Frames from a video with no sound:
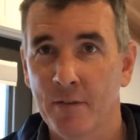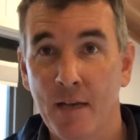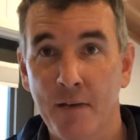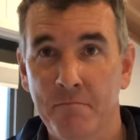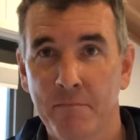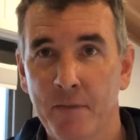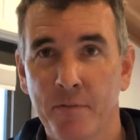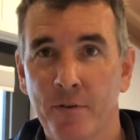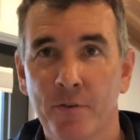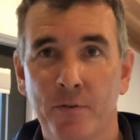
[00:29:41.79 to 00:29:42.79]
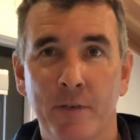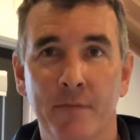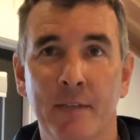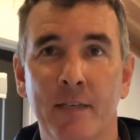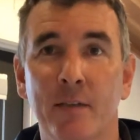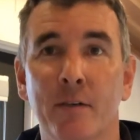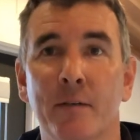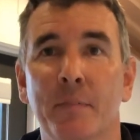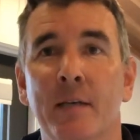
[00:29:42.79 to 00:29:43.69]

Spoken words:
that. People can do whatever they like.